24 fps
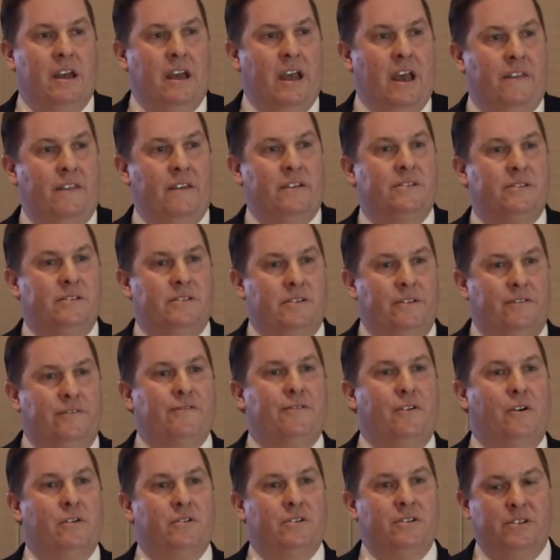and this is the
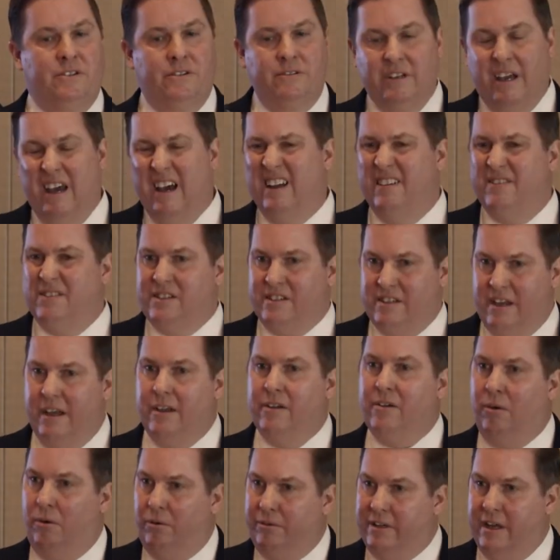first kind of
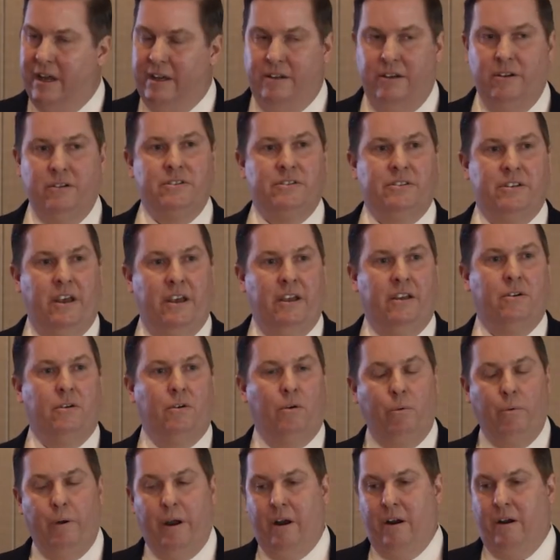cycle, 10 year
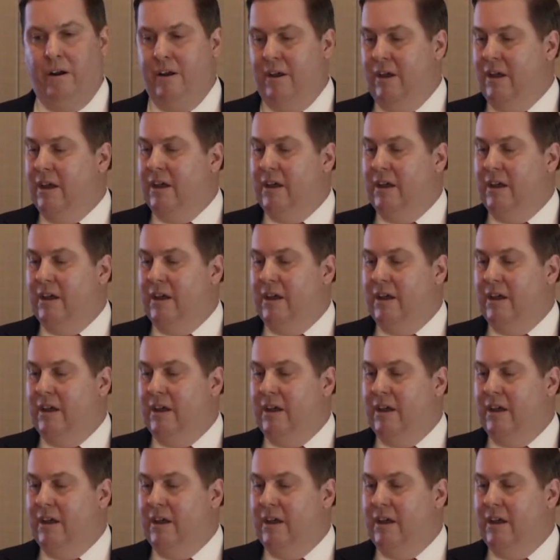cycle, where,